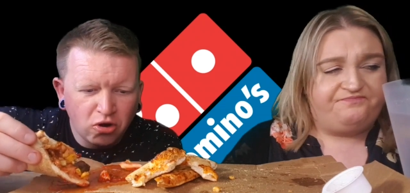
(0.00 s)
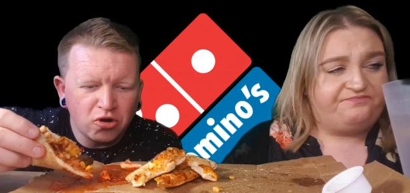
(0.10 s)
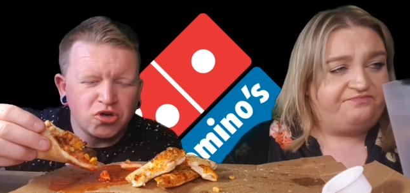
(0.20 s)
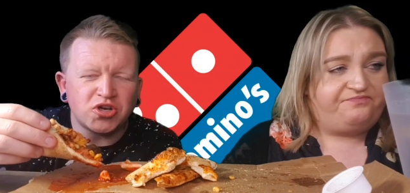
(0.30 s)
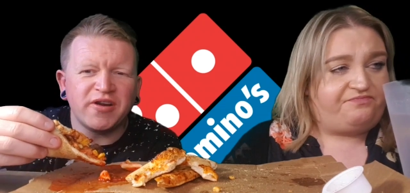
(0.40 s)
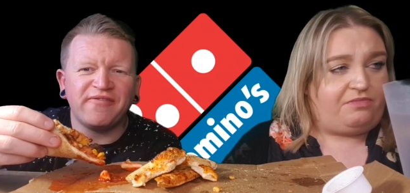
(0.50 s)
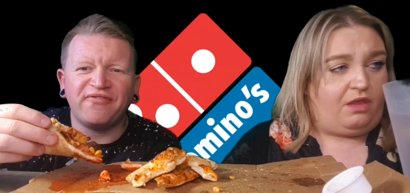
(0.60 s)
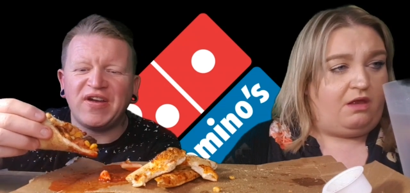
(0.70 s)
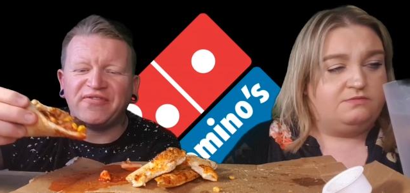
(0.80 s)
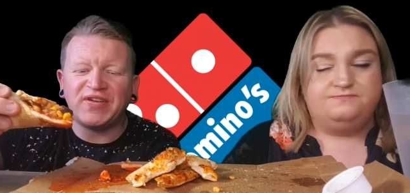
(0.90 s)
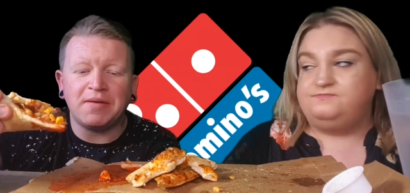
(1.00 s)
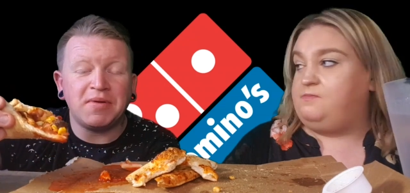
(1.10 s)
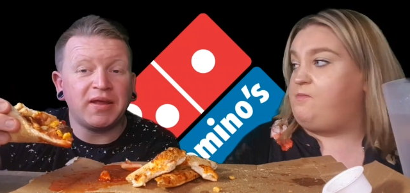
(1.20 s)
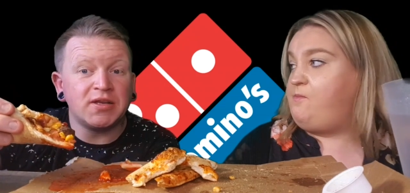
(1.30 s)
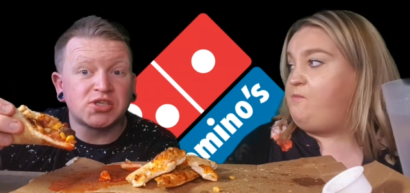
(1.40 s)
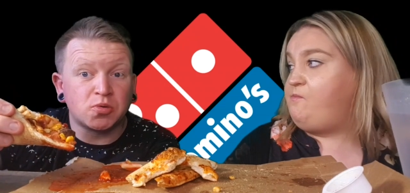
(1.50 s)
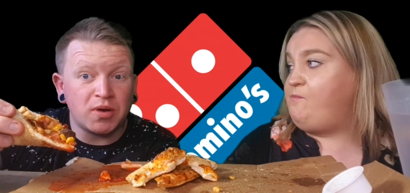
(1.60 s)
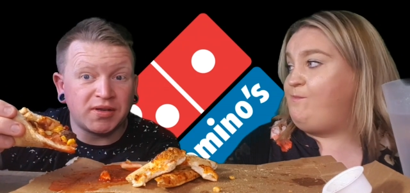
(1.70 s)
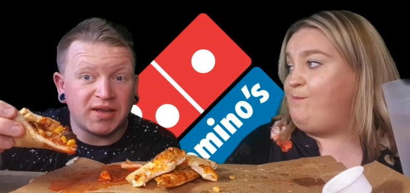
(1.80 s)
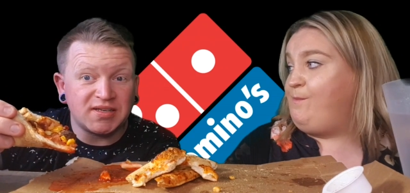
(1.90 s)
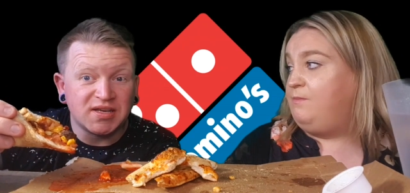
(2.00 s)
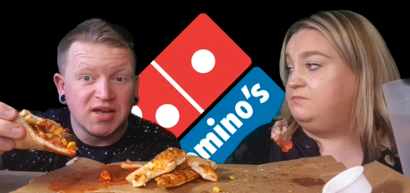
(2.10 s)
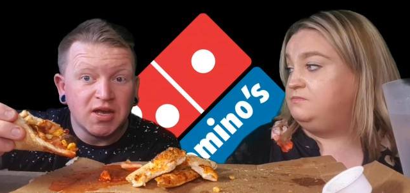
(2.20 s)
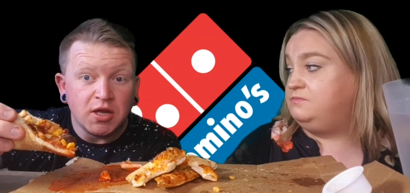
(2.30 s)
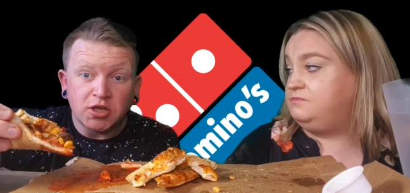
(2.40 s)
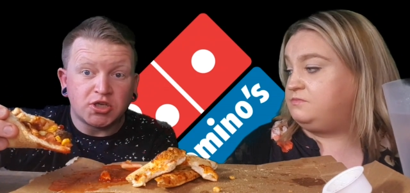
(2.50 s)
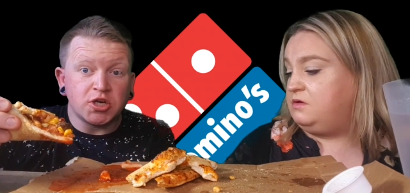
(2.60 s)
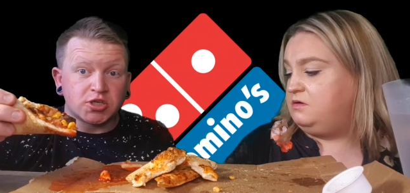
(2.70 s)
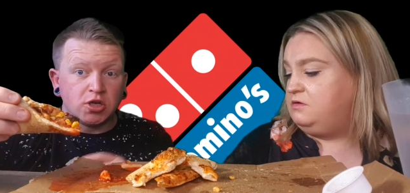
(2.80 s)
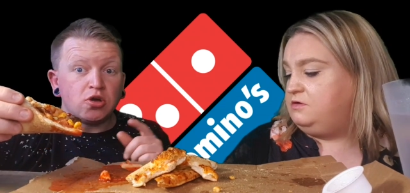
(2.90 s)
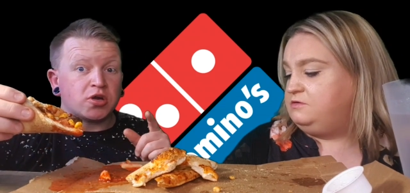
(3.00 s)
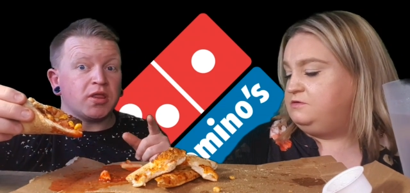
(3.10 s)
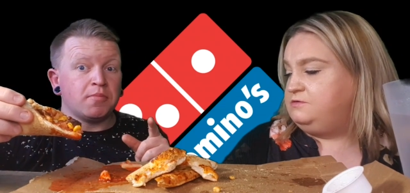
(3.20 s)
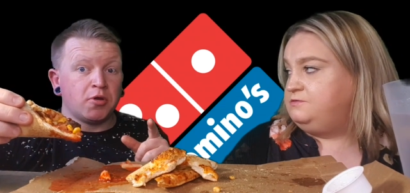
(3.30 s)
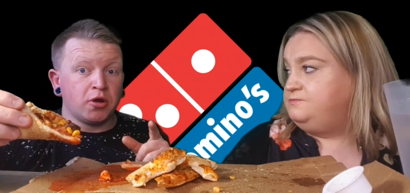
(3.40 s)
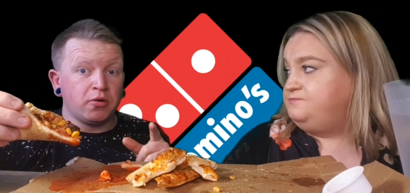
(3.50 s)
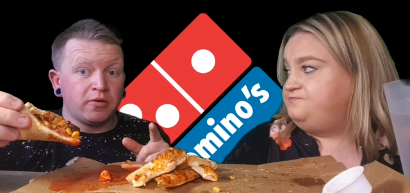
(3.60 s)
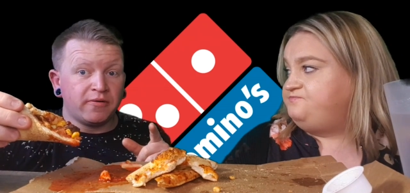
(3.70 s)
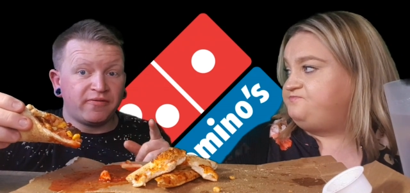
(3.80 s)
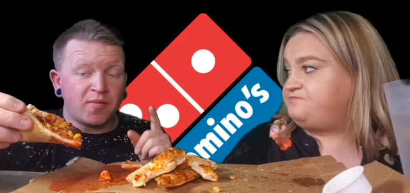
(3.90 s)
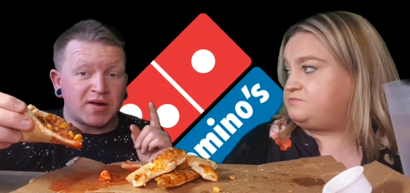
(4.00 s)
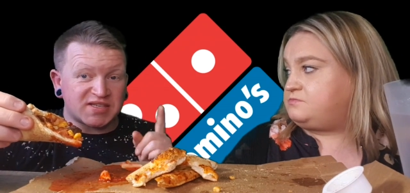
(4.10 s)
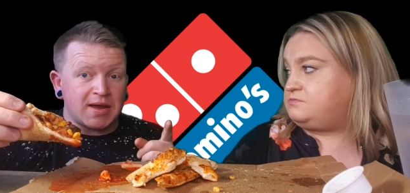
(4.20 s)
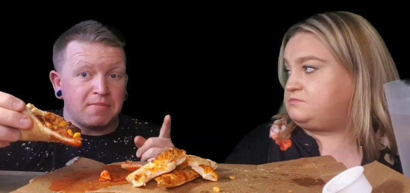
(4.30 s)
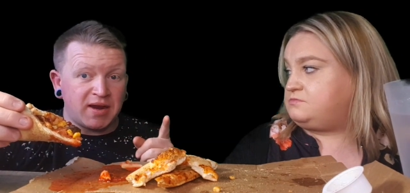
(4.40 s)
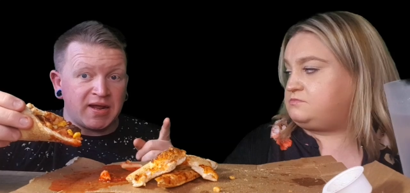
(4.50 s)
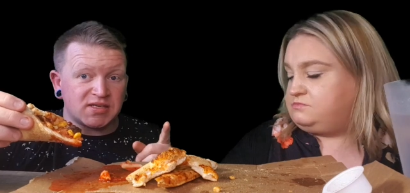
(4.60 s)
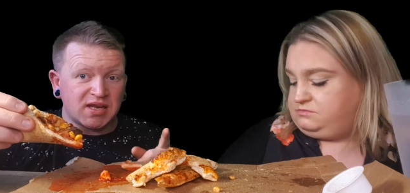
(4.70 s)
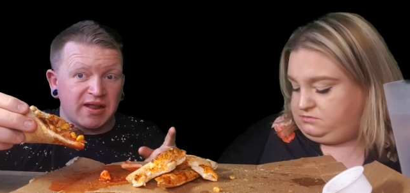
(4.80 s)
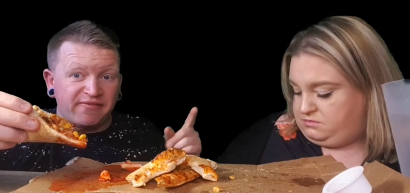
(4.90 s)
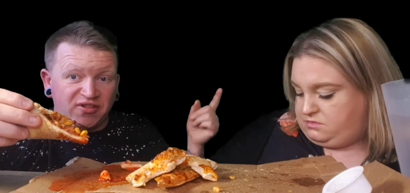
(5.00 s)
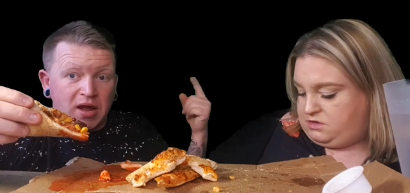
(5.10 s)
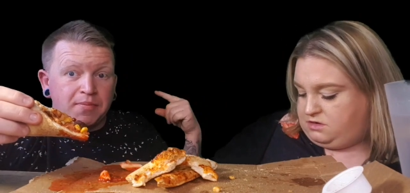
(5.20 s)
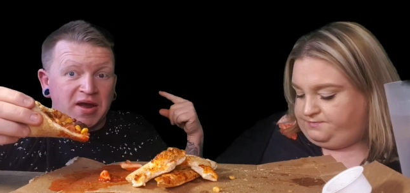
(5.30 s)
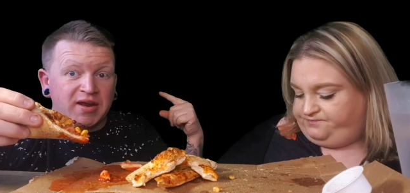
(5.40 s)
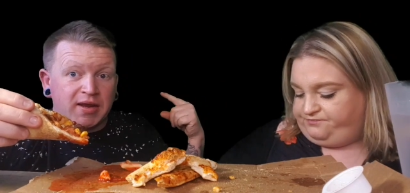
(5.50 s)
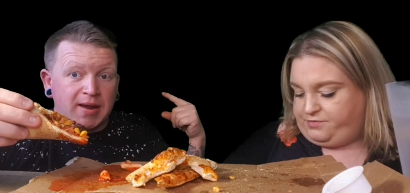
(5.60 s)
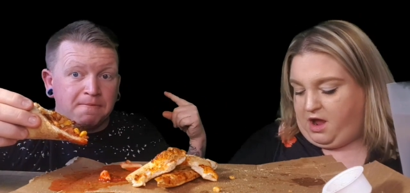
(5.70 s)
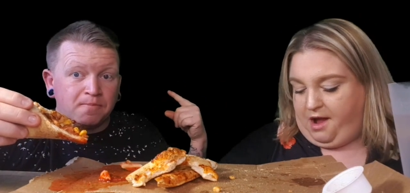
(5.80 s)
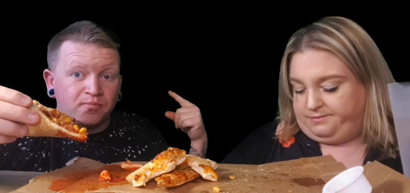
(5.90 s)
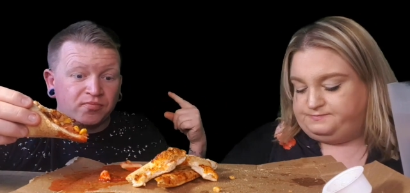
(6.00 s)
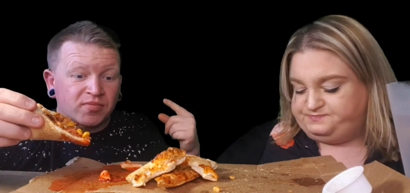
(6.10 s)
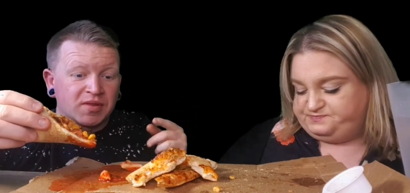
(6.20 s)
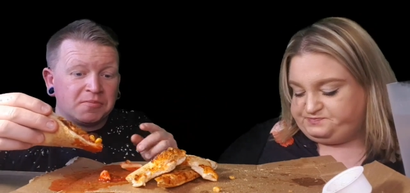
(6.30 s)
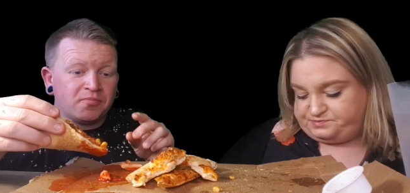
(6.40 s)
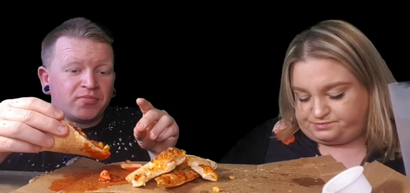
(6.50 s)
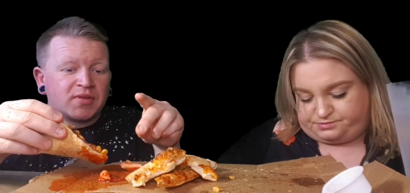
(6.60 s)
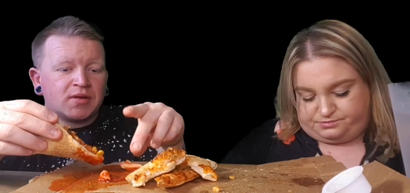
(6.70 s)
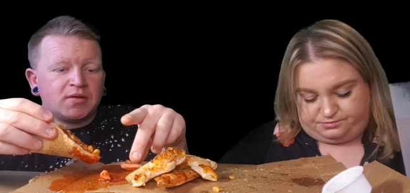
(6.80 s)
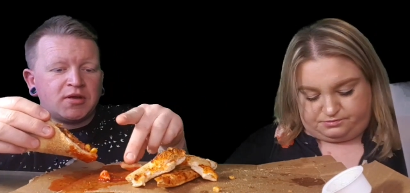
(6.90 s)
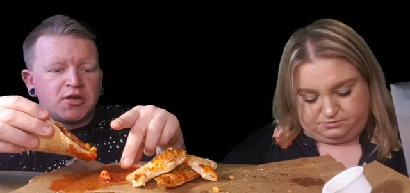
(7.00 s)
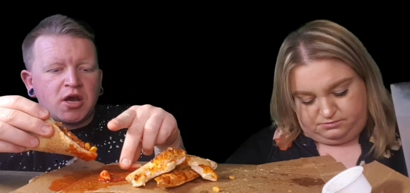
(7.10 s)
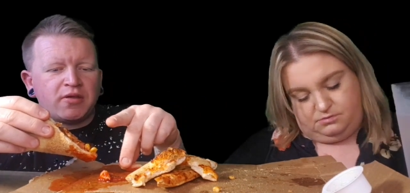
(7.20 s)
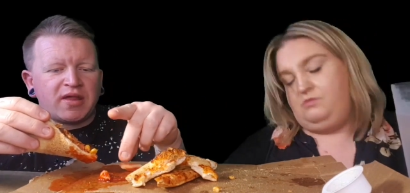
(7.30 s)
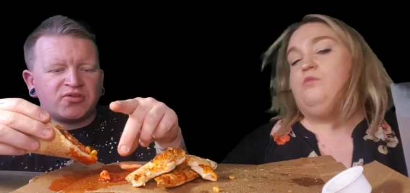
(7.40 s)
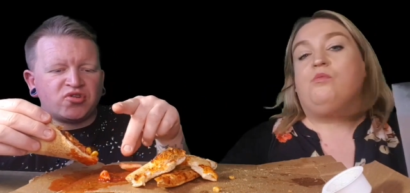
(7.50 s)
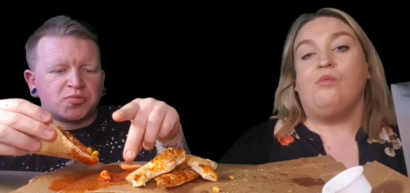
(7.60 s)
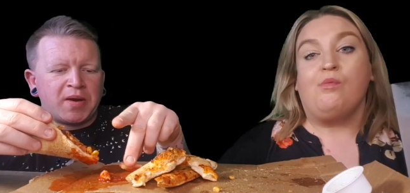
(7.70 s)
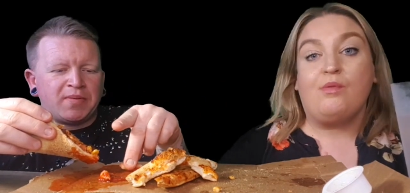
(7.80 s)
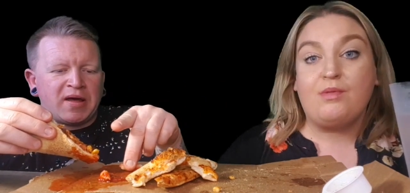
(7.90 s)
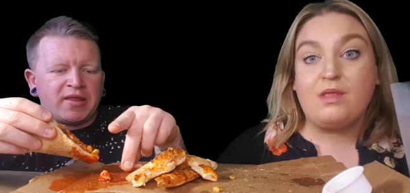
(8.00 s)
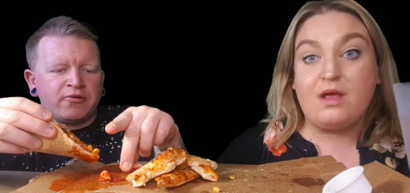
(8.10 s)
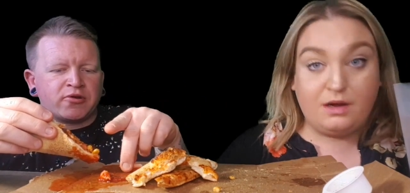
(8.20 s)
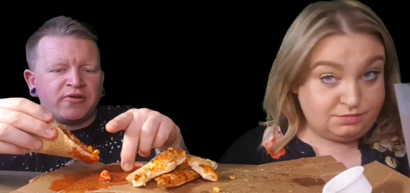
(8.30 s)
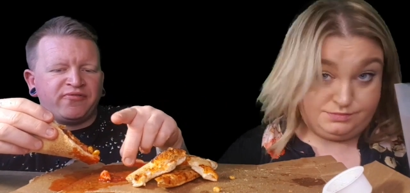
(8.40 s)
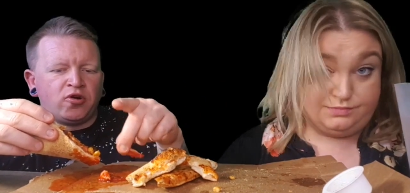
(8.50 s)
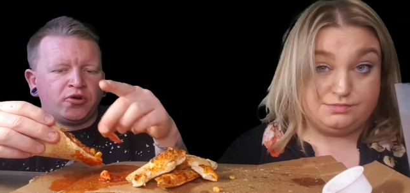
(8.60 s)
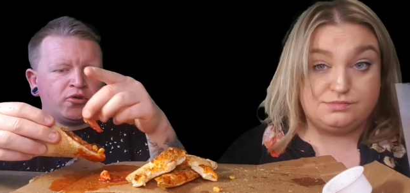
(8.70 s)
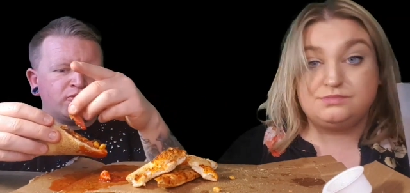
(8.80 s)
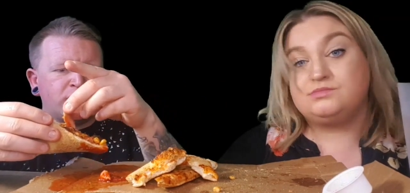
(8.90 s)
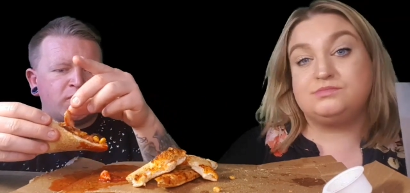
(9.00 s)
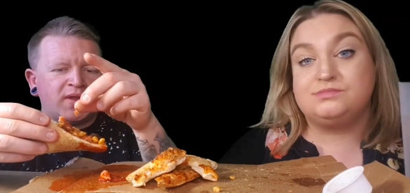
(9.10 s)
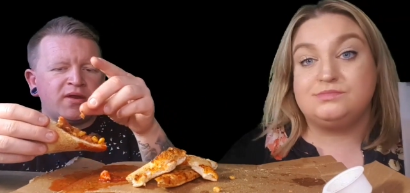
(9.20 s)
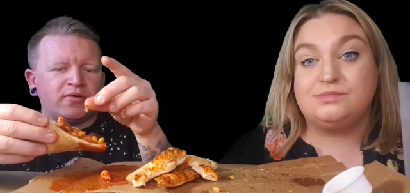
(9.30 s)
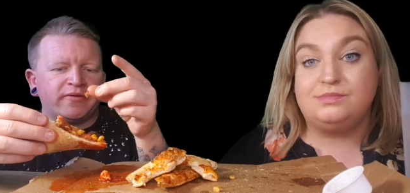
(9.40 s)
Speaker 1: 150 million squidlies to just look at the moon for about 10 minutes and then fly back again. No. You know that there's rich people out there who can afford it who'll do it, they